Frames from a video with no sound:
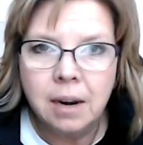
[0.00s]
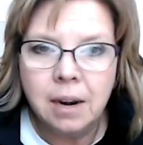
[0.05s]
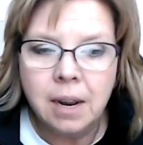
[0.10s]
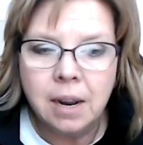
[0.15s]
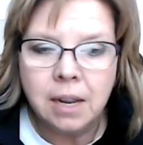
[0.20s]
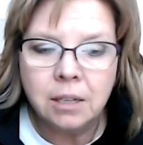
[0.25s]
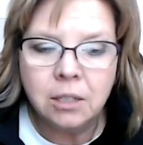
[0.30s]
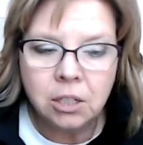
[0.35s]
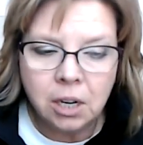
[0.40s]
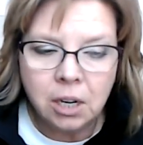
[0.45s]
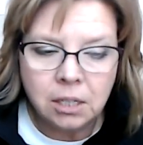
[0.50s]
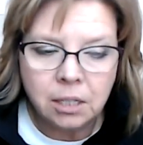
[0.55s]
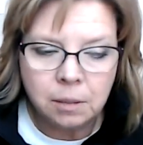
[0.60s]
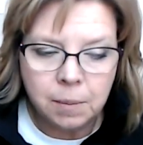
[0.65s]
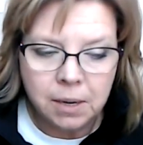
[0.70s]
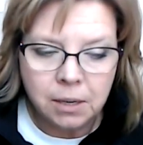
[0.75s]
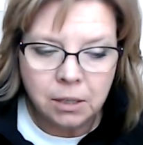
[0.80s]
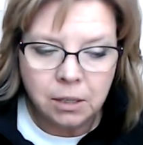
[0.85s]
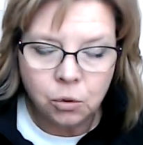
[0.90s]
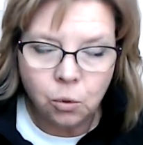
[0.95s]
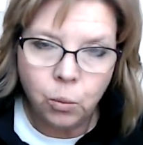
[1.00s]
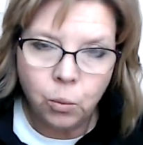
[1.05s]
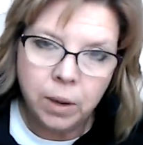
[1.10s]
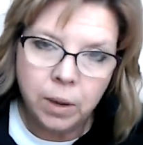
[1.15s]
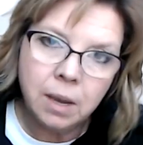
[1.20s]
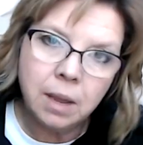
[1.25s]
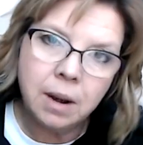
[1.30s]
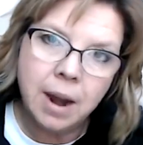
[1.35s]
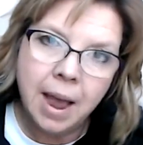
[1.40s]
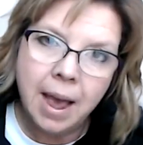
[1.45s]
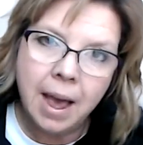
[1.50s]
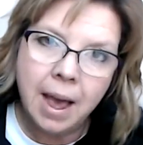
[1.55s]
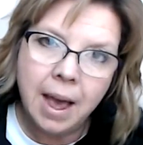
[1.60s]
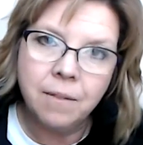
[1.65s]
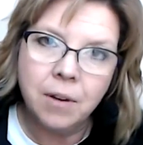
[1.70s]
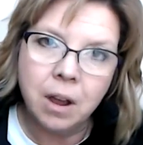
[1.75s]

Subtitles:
It just means we can have a